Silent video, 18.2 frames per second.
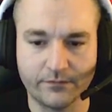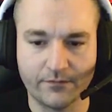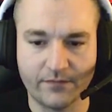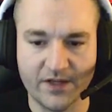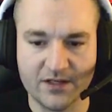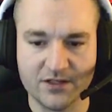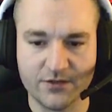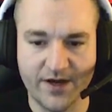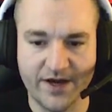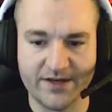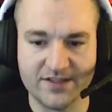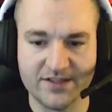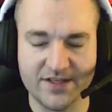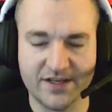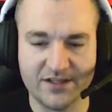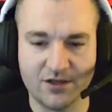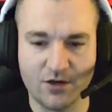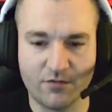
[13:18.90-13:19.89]
So I
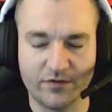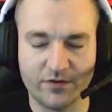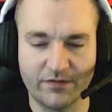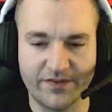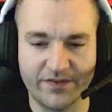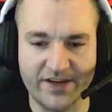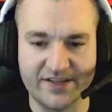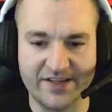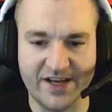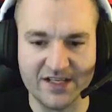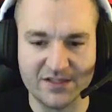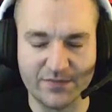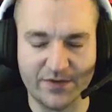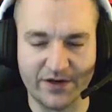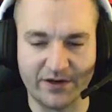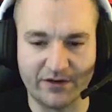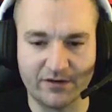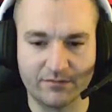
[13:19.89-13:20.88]
decided to go for the Phantasma here,